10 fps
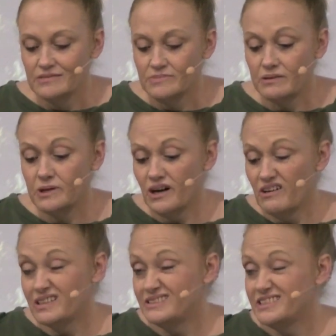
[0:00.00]
May we
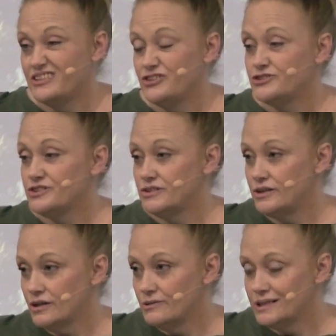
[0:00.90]
all continue to
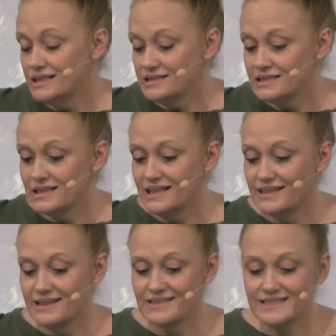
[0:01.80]
know it
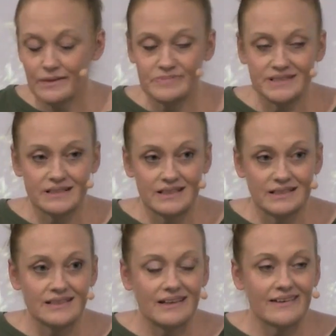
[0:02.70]
and accept
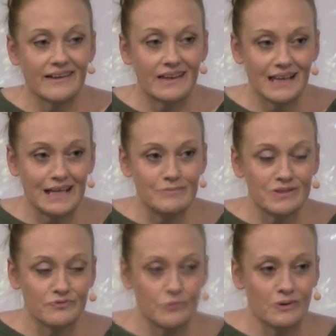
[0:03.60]
it and claim
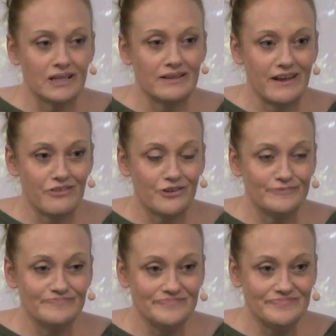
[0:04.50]
it for one
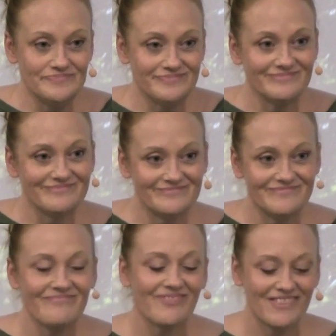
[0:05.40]
another.
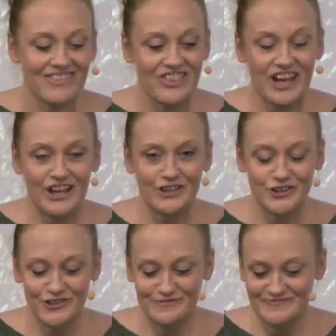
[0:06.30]

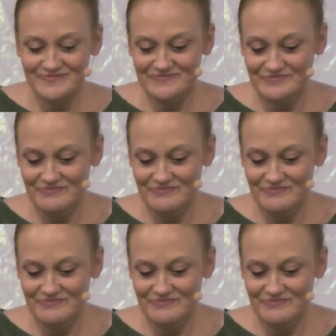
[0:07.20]
Thank you.